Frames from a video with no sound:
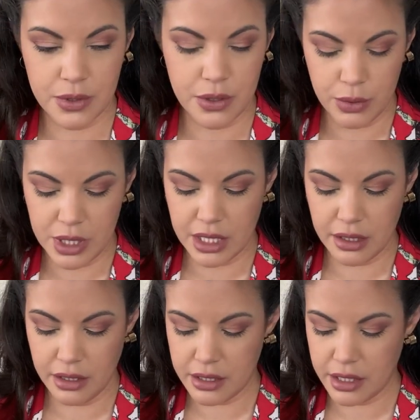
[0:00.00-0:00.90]

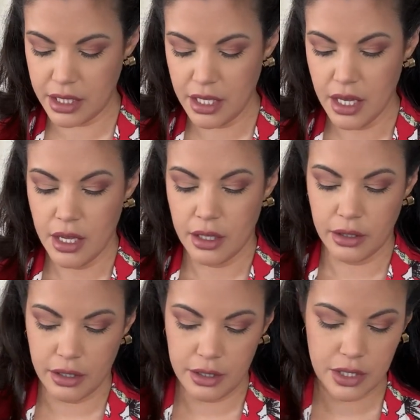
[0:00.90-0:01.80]
ridiculously
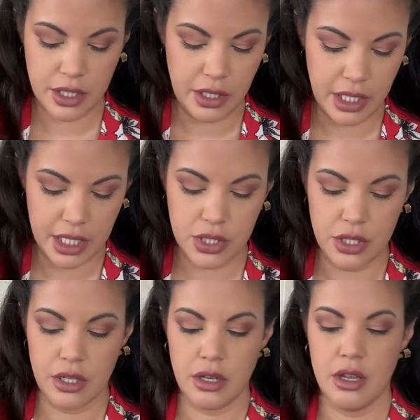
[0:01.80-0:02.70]
large
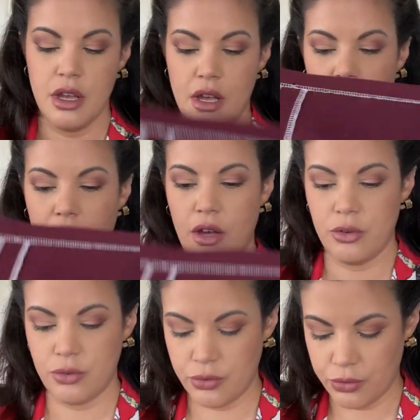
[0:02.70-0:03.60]
collection
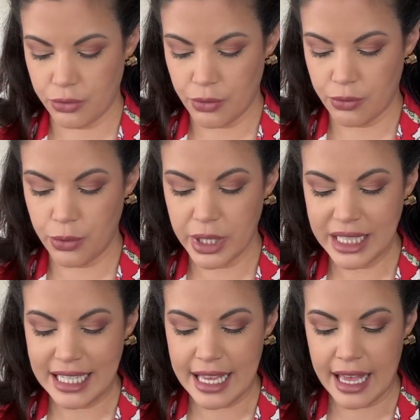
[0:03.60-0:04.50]
of
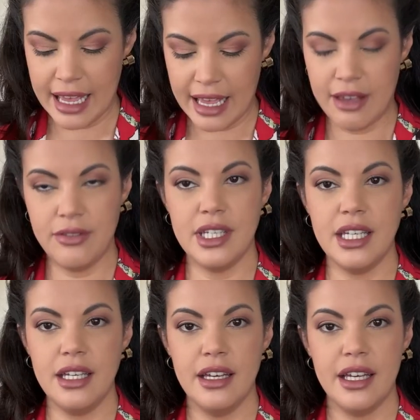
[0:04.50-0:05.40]
really
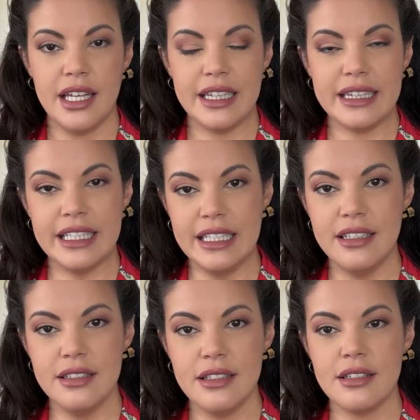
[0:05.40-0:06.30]
heavy
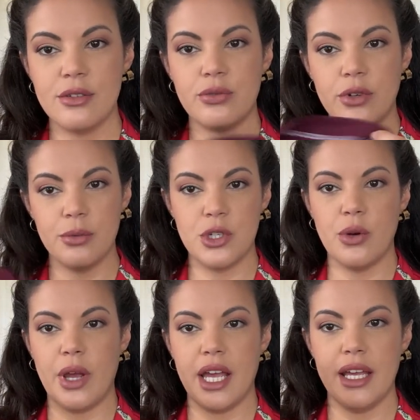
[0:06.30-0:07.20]
linens from
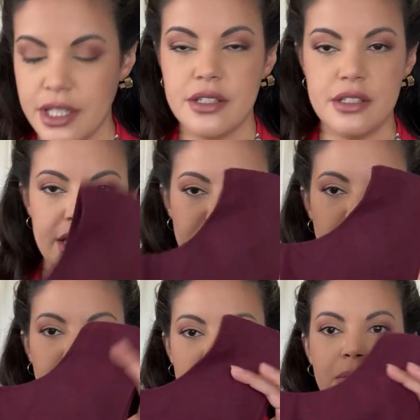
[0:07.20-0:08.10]
Joann. This is actually
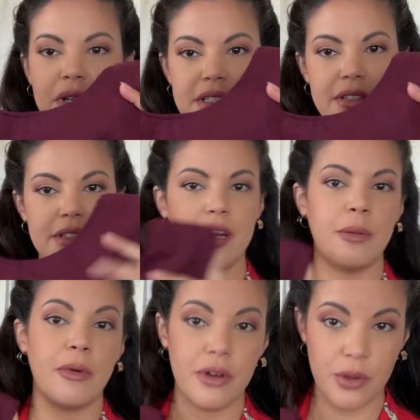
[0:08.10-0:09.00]
one of the muslins that
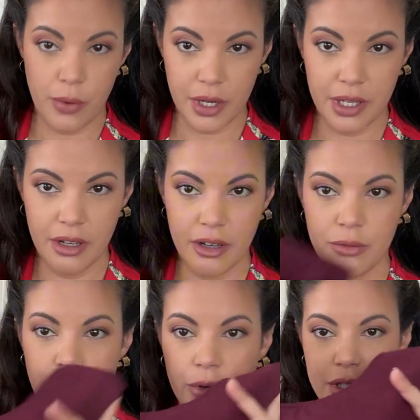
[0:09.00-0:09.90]
I'm already working on
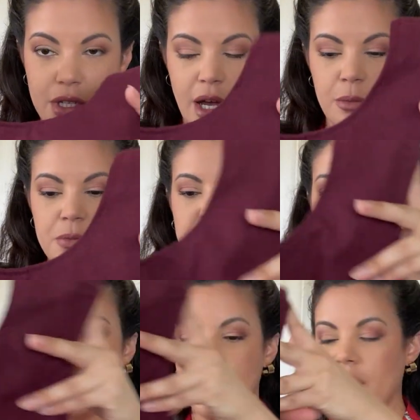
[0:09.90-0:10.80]
for the tops,
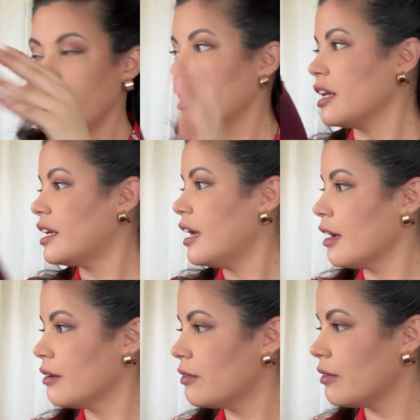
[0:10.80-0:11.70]
and I
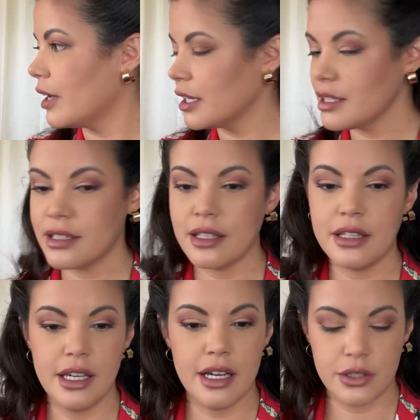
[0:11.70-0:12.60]
can't find
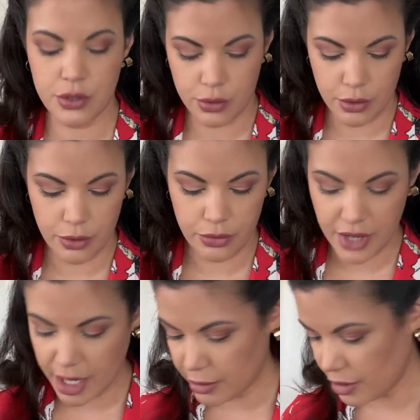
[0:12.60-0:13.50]
the actual
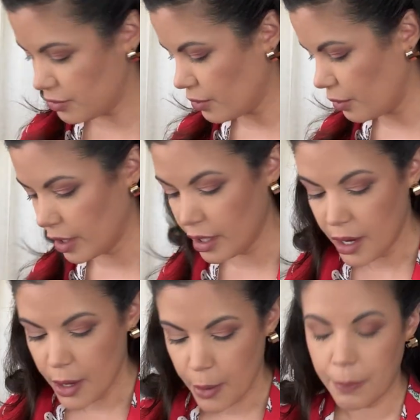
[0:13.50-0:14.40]
fabric for it.
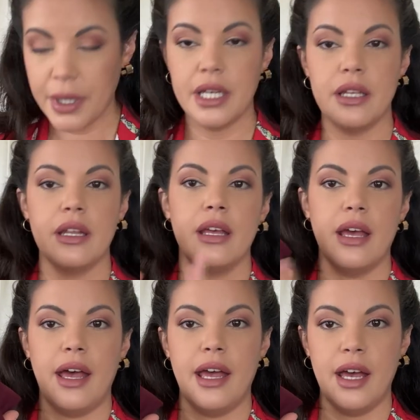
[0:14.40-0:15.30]
But
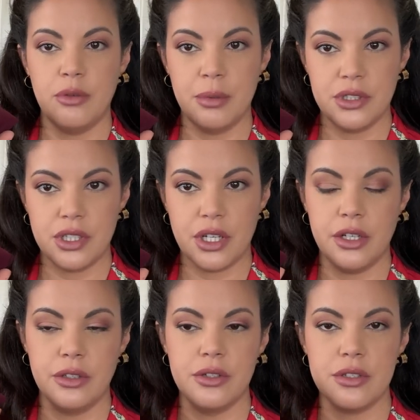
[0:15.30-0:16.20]
I have a bunch of
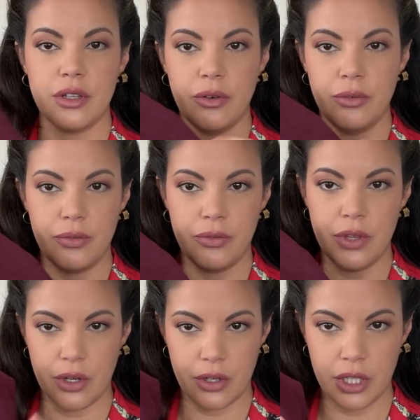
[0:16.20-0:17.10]
colors of
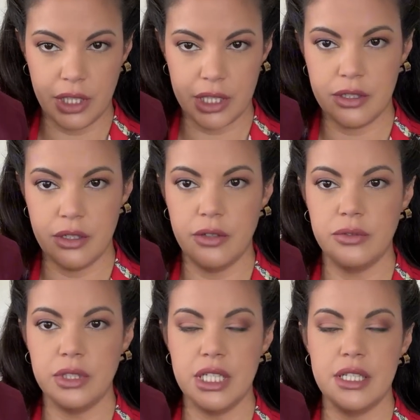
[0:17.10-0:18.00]
their collection
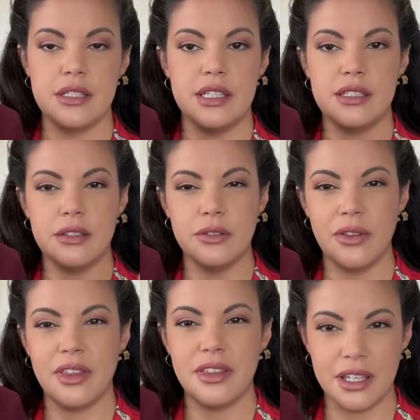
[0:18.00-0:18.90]
of linens that's a little
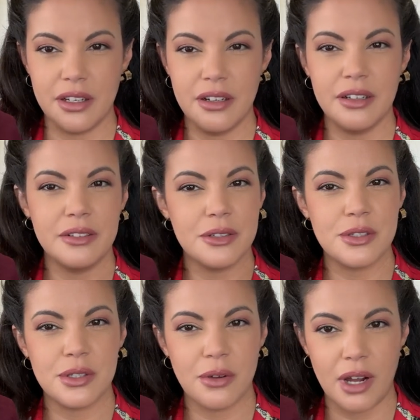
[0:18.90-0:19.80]
thicker, a little
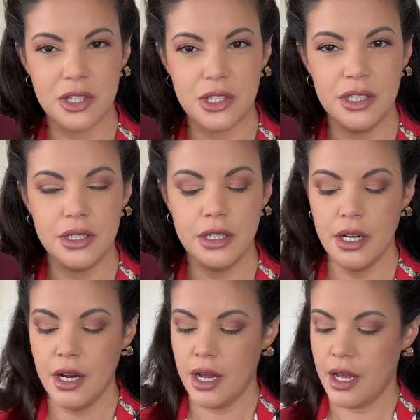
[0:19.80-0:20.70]
scratchier.
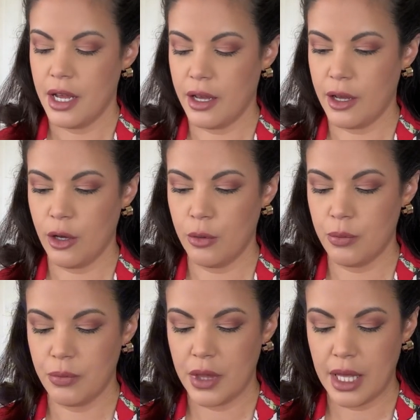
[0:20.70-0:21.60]
And